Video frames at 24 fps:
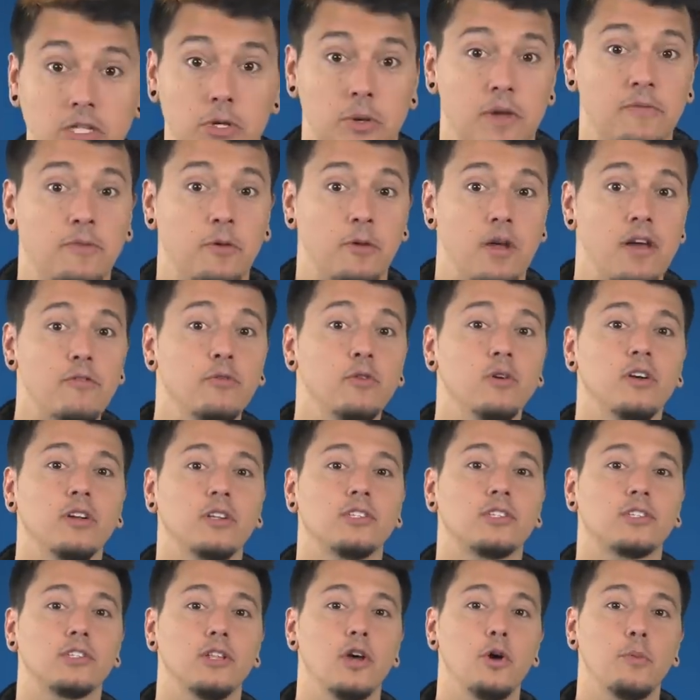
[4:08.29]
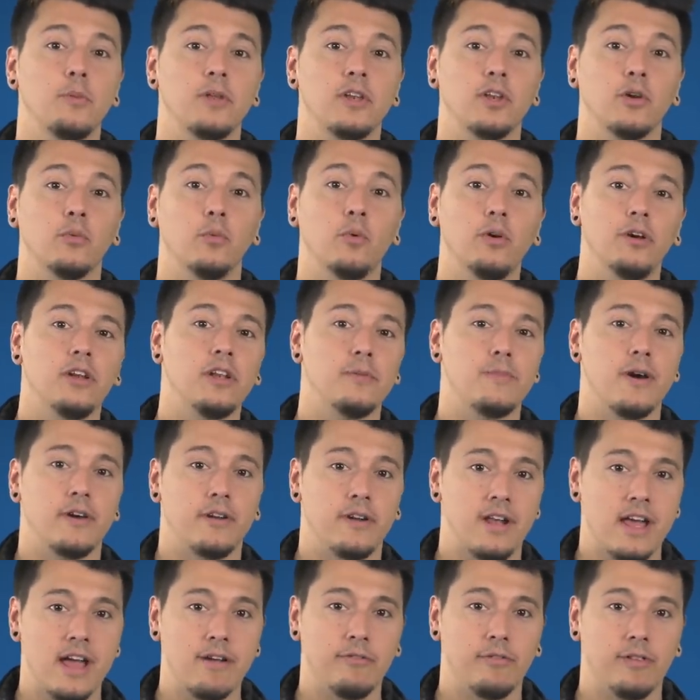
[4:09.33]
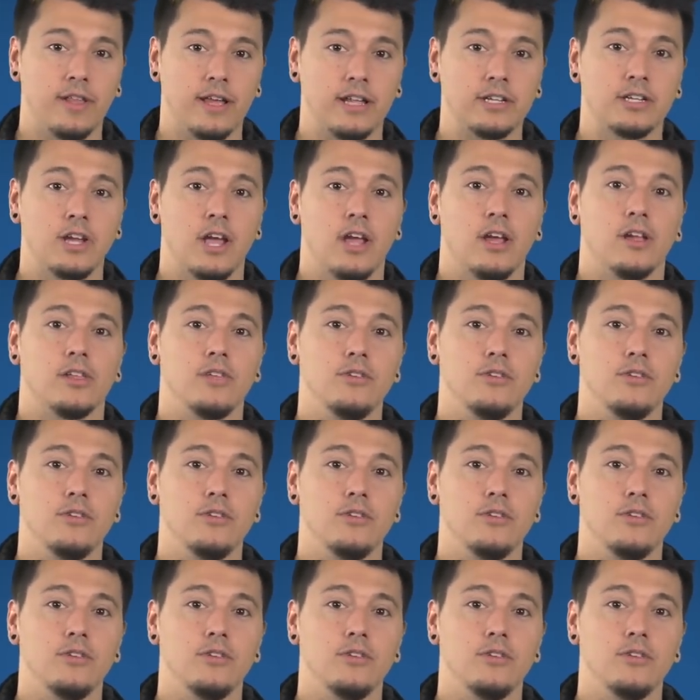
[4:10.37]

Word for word: So if you're ever on a slope and you're worried about an avalanche,